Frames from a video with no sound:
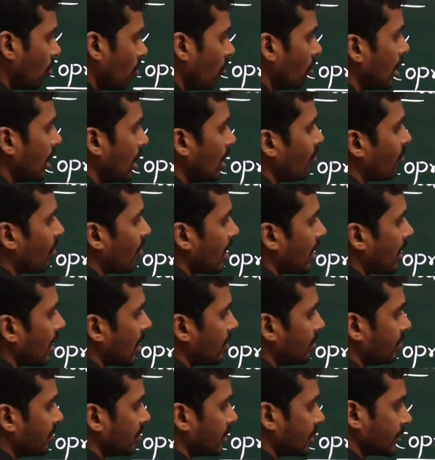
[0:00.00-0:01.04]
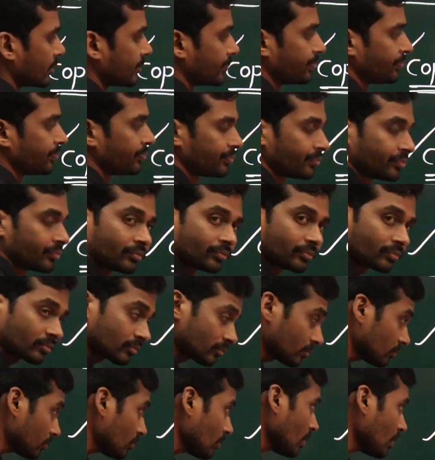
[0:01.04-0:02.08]
Only one number.
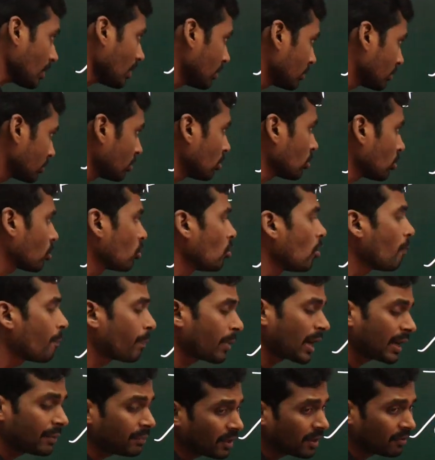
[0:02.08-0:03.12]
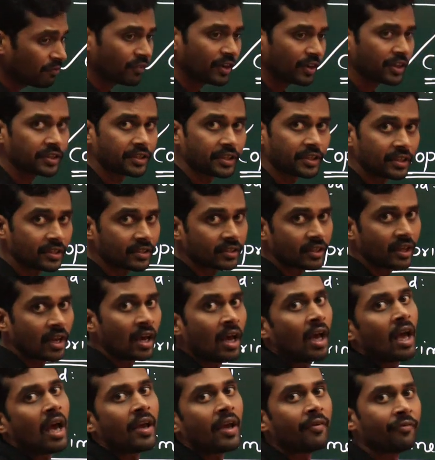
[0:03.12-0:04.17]
So coprime definition is
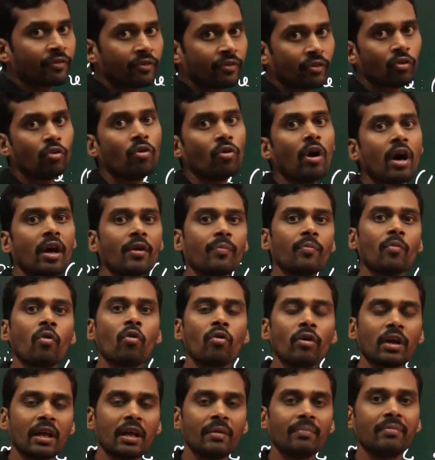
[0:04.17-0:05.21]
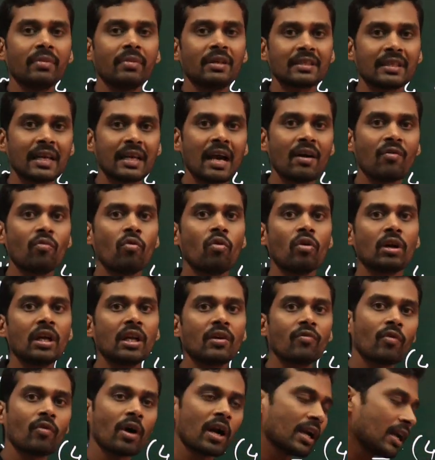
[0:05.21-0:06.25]
if two or more numbers have
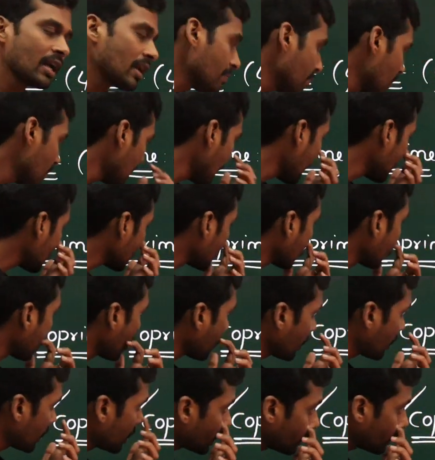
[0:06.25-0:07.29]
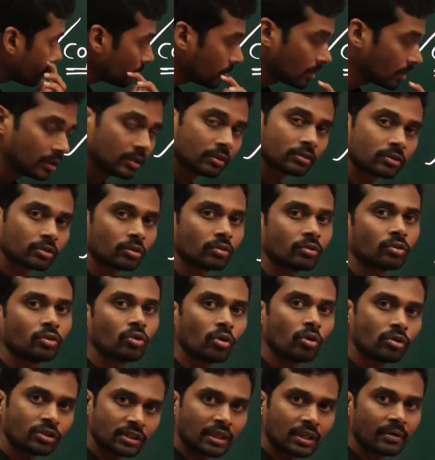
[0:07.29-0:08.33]
only one number as common number, so
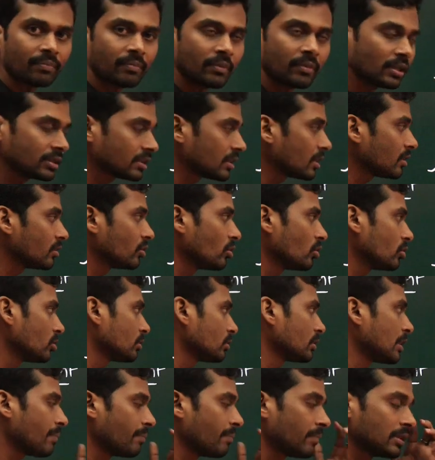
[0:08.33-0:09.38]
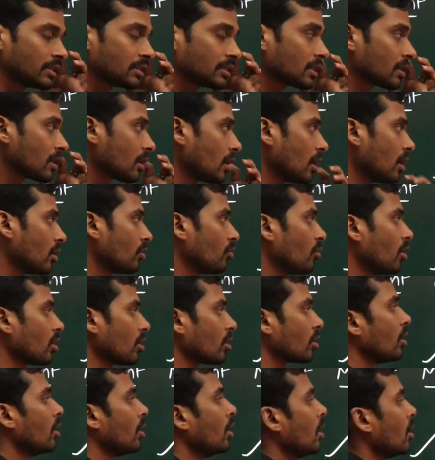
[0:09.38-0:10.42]
those numbers are called
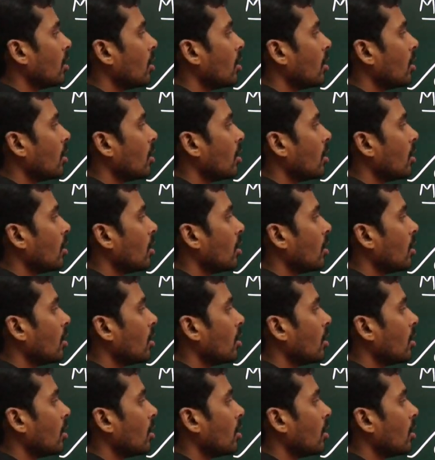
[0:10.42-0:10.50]
what?